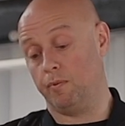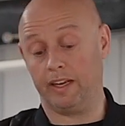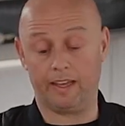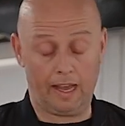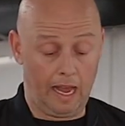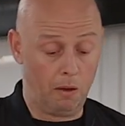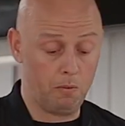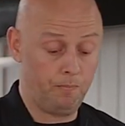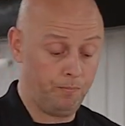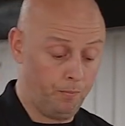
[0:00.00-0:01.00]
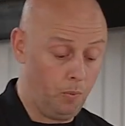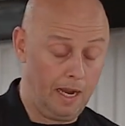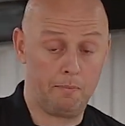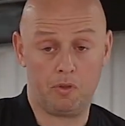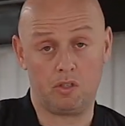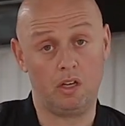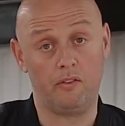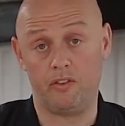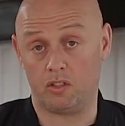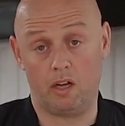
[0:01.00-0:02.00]
wring it out, wipe the
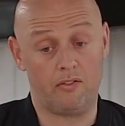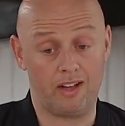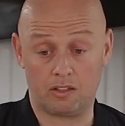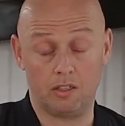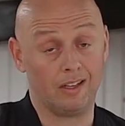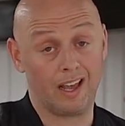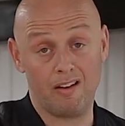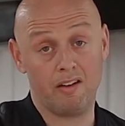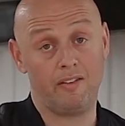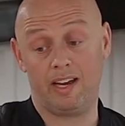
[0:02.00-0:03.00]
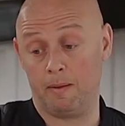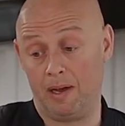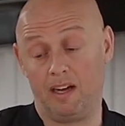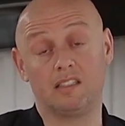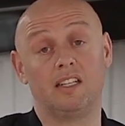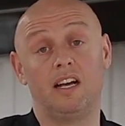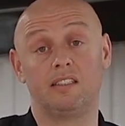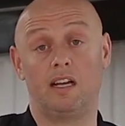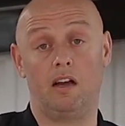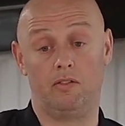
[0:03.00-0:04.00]
surface off. That's going to get rid of any marks that are
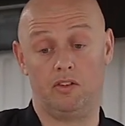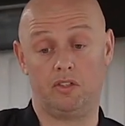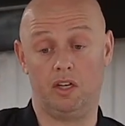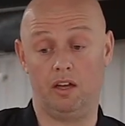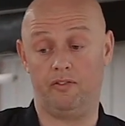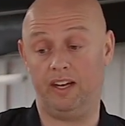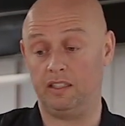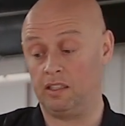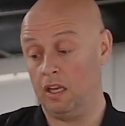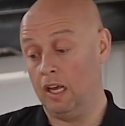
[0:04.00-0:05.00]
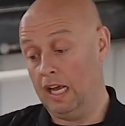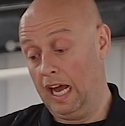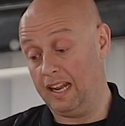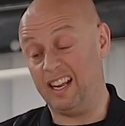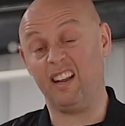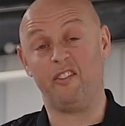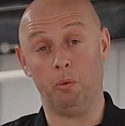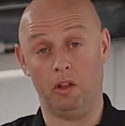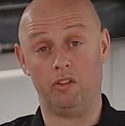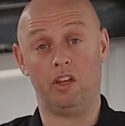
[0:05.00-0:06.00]
sat on the surface. And then if you
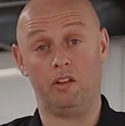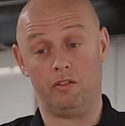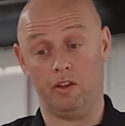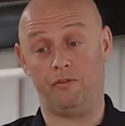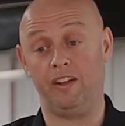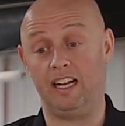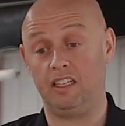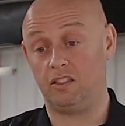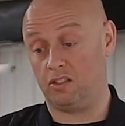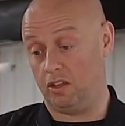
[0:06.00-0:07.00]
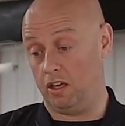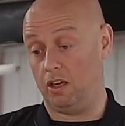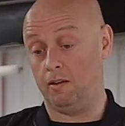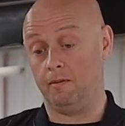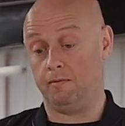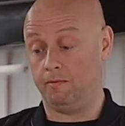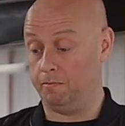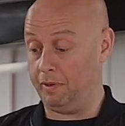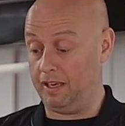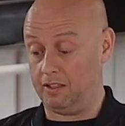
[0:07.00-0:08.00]
want the finish to
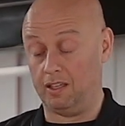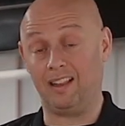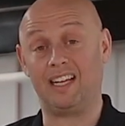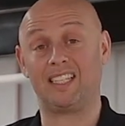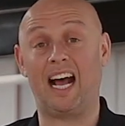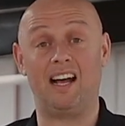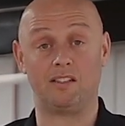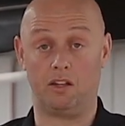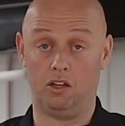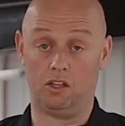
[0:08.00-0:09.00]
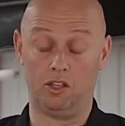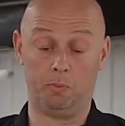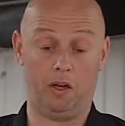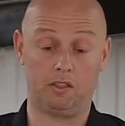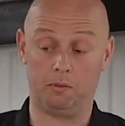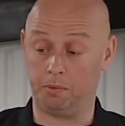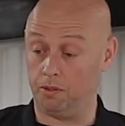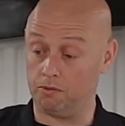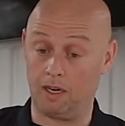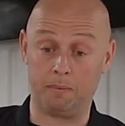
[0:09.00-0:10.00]
last as long as
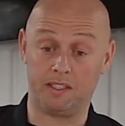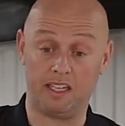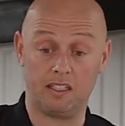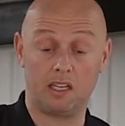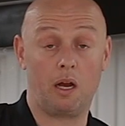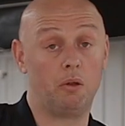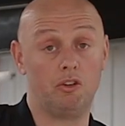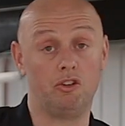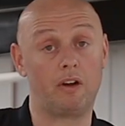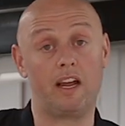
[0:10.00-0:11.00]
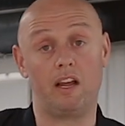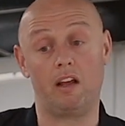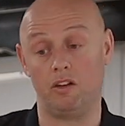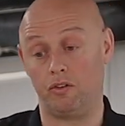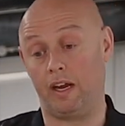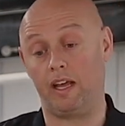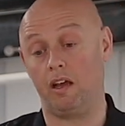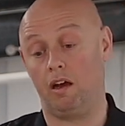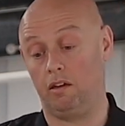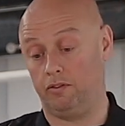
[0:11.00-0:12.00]
possible, grab a tea towel and dry it
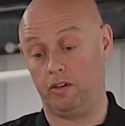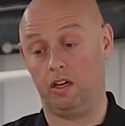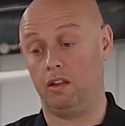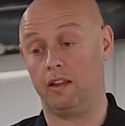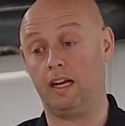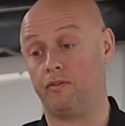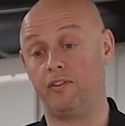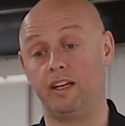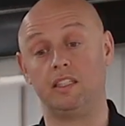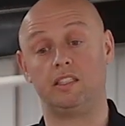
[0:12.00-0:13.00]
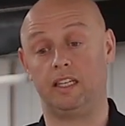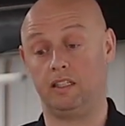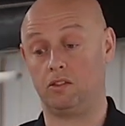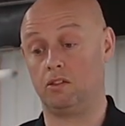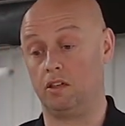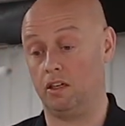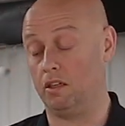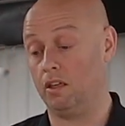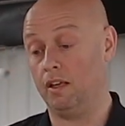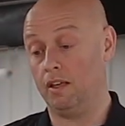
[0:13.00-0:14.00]
off, and that finish is
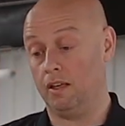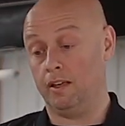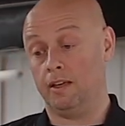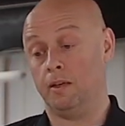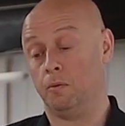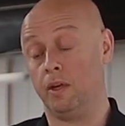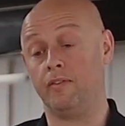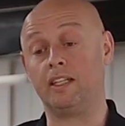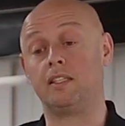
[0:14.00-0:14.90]
gonna. We've had